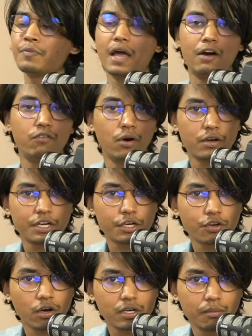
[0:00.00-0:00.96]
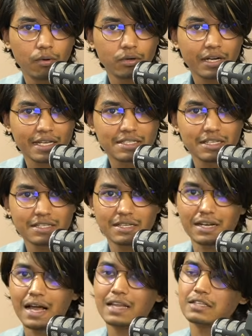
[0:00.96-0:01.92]
I've already talked about test series
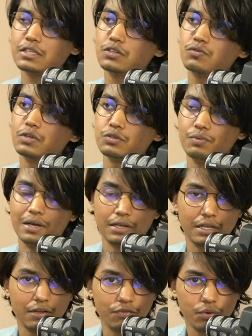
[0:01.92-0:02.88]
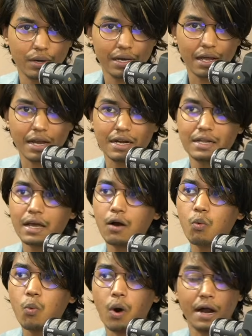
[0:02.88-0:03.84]
analysis, which will give you an idea
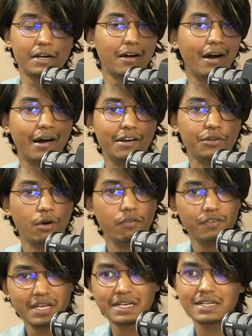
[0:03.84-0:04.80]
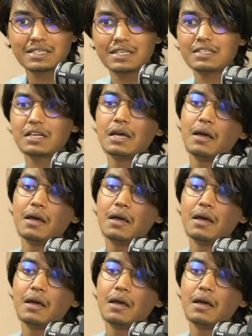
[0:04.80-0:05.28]
what are your weaknesses.